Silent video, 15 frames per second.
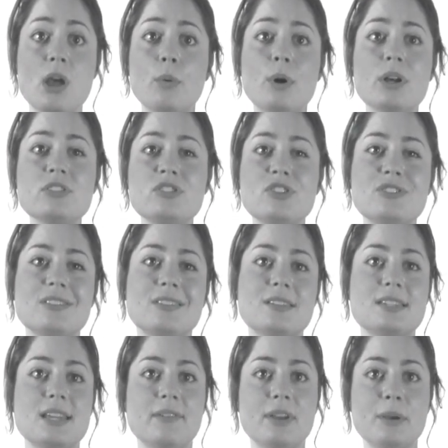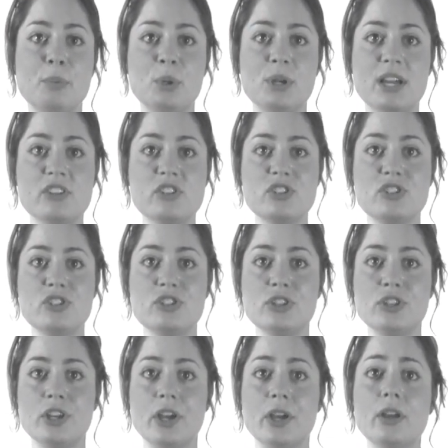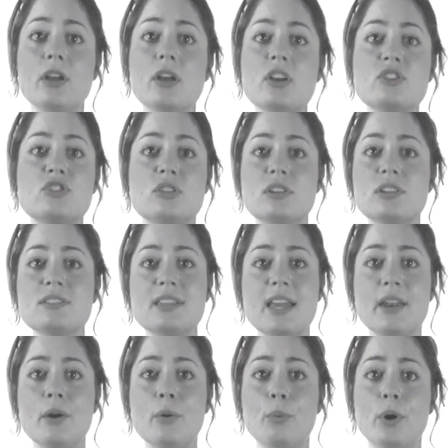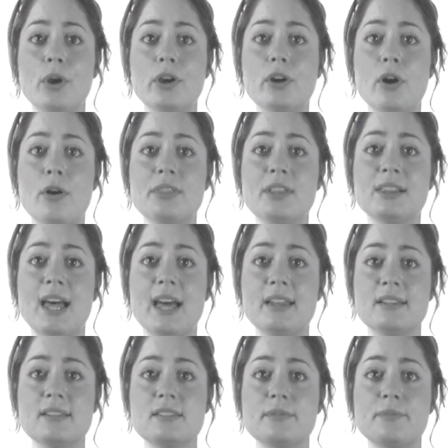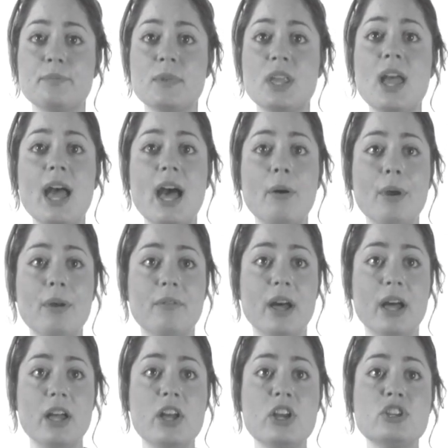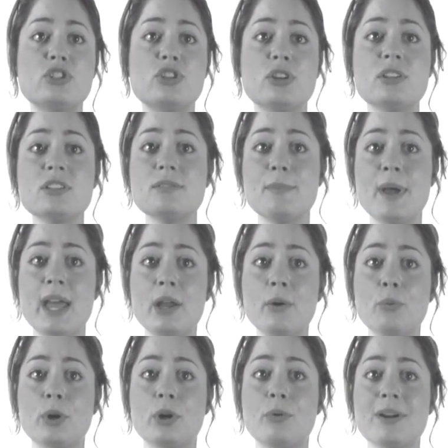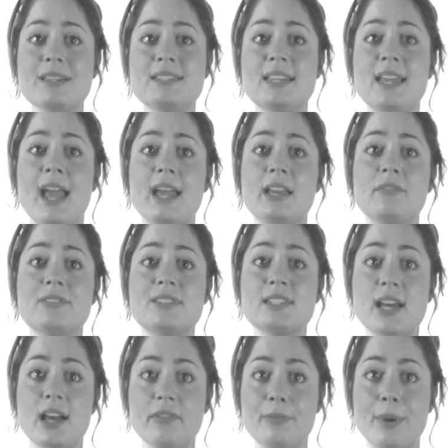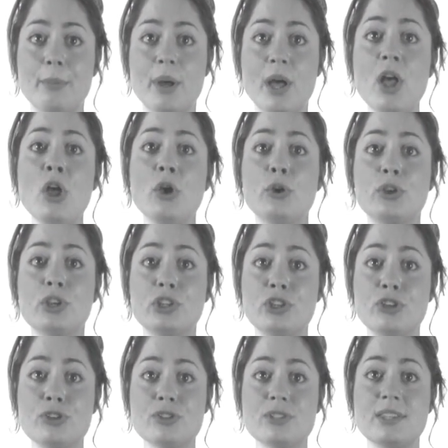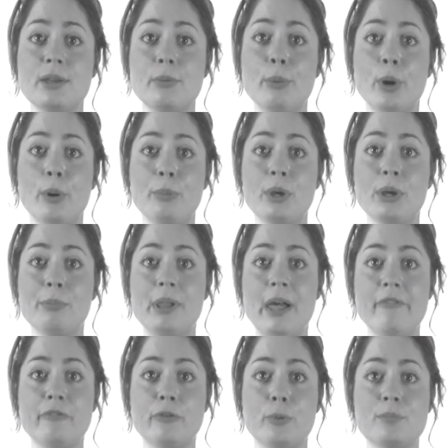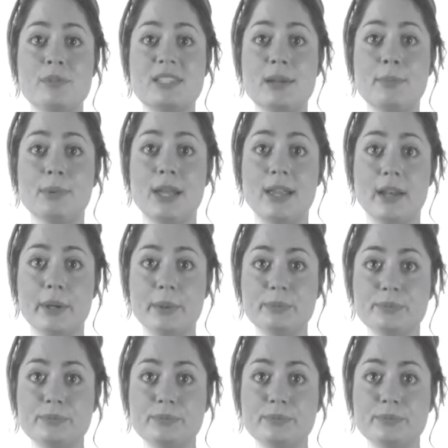Whilst using the TV production studio, students cannot work on the ladders. However, students may request the aid of a staff member who can use the appropriate platform step ladder.